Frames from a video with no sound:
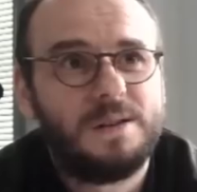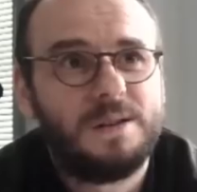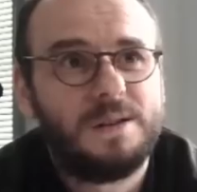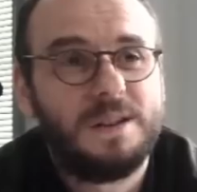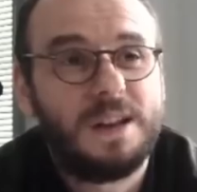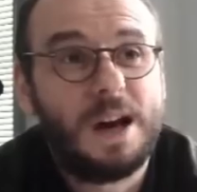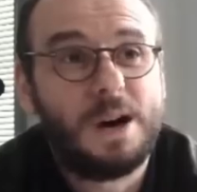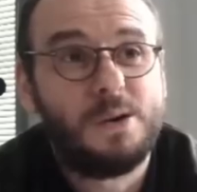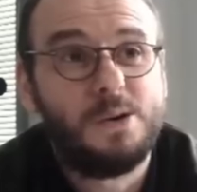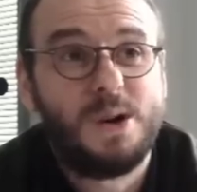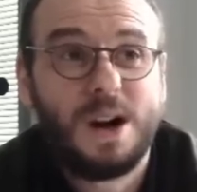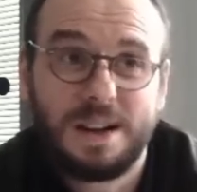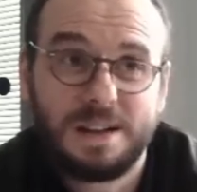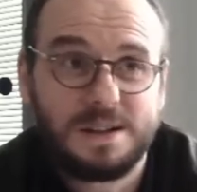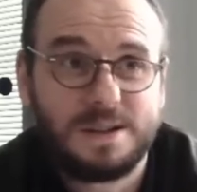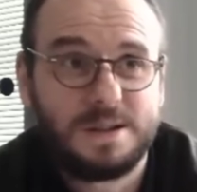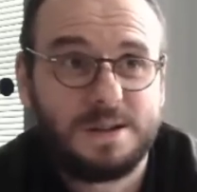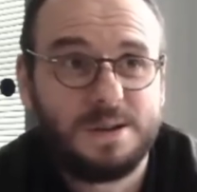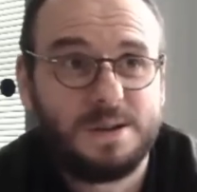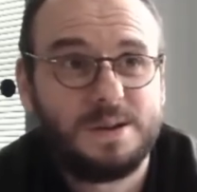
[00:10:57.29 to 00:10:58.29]
Yahoo
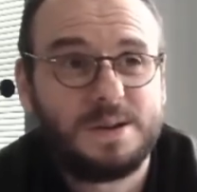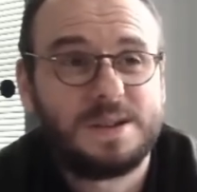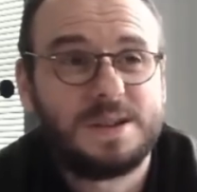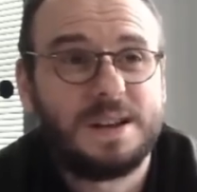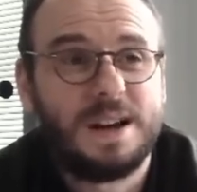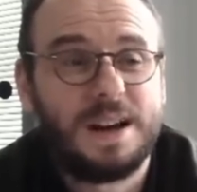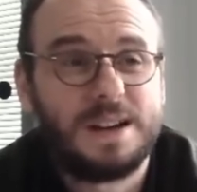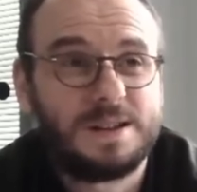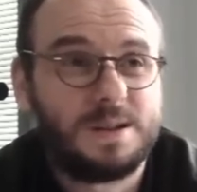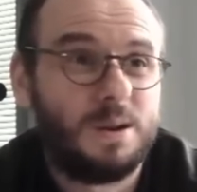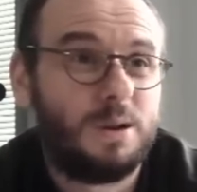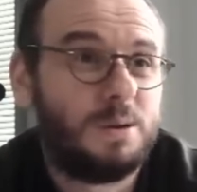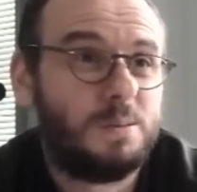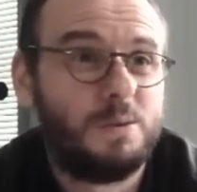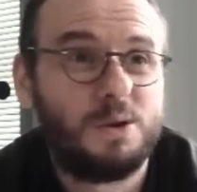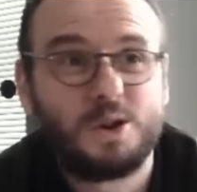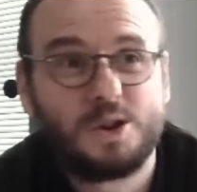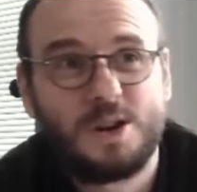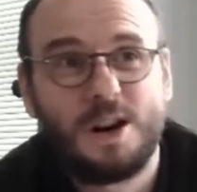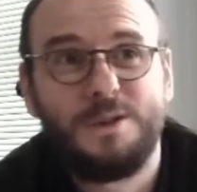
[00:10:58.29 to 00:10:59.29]
Answers has got
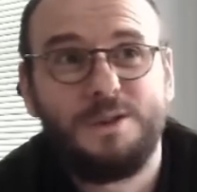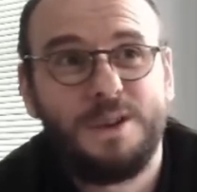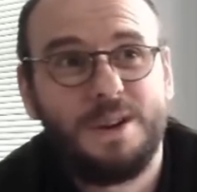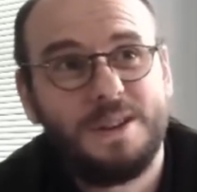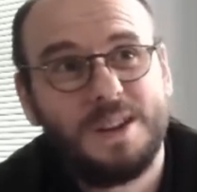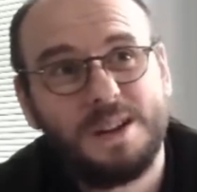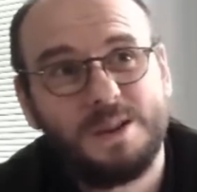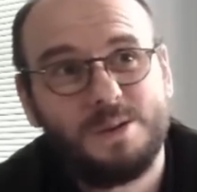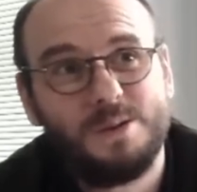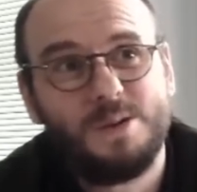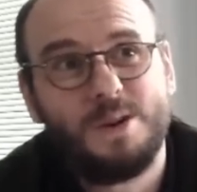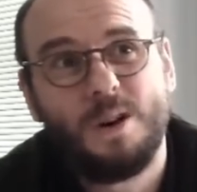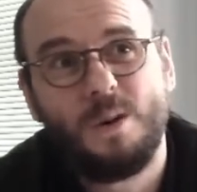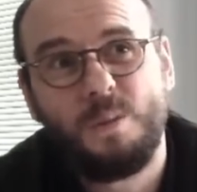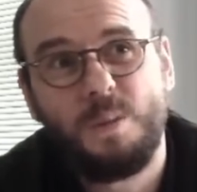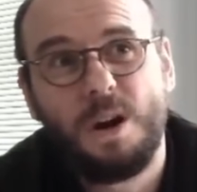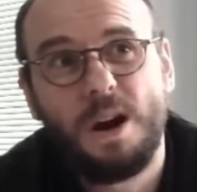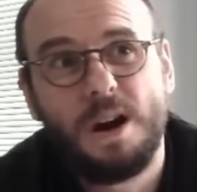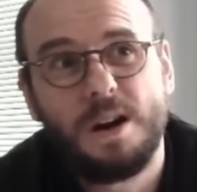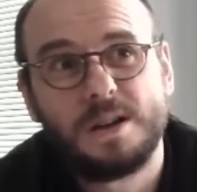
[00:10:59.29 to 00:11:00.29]
more traffic than Google+.
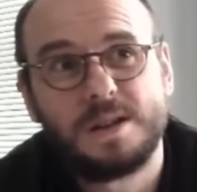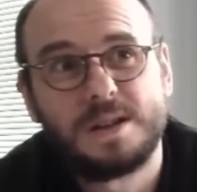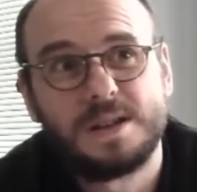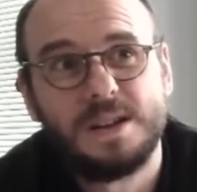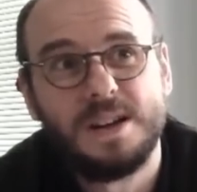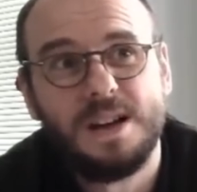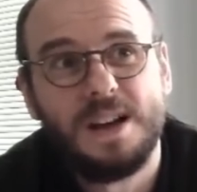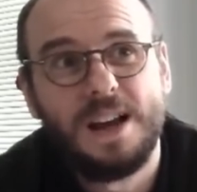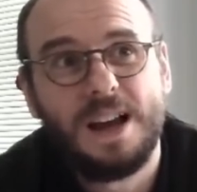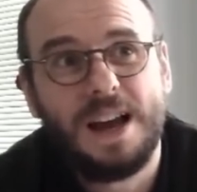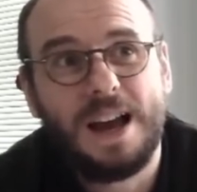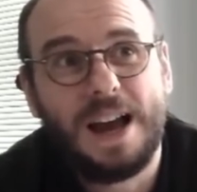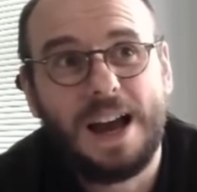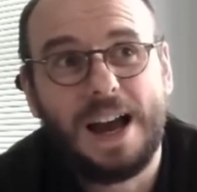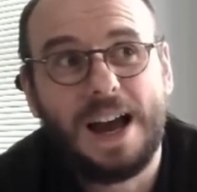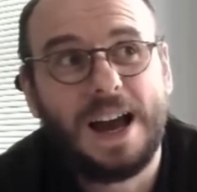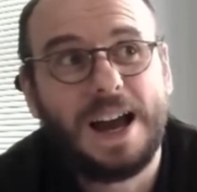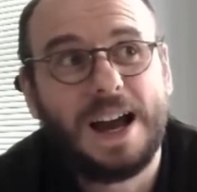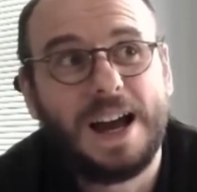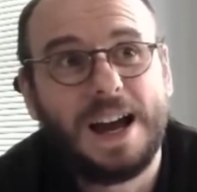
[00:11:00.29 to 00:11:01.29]

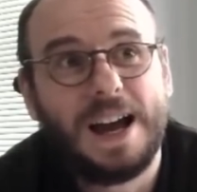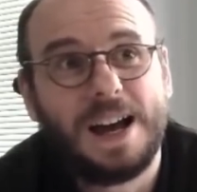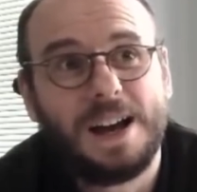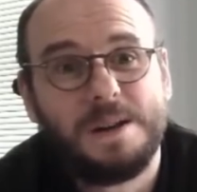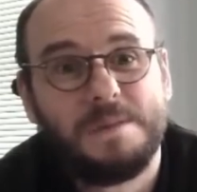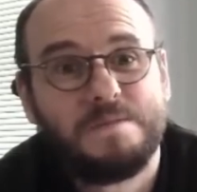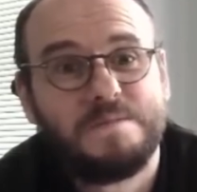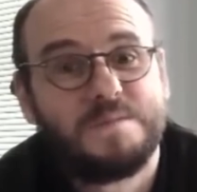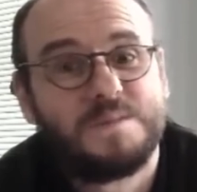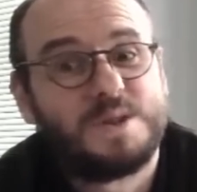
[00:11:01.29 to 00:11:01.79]
And